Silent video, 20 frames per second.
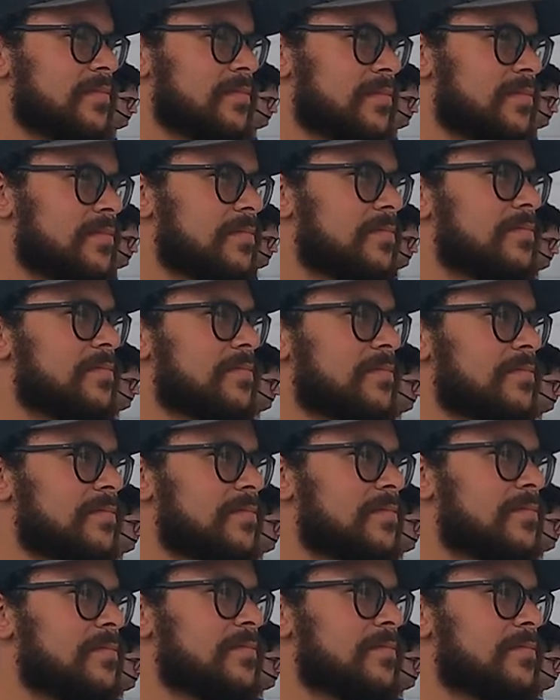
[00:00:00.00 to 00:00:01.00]

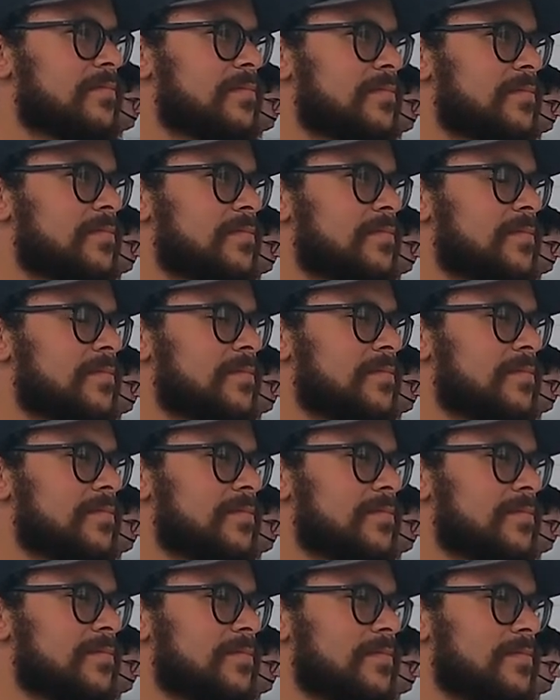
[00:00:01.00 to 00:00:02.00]

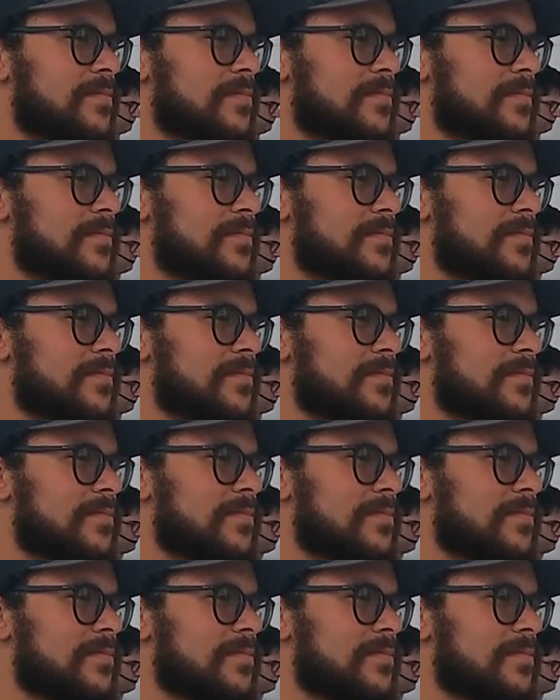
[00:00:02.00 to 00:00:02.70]
(not speaking)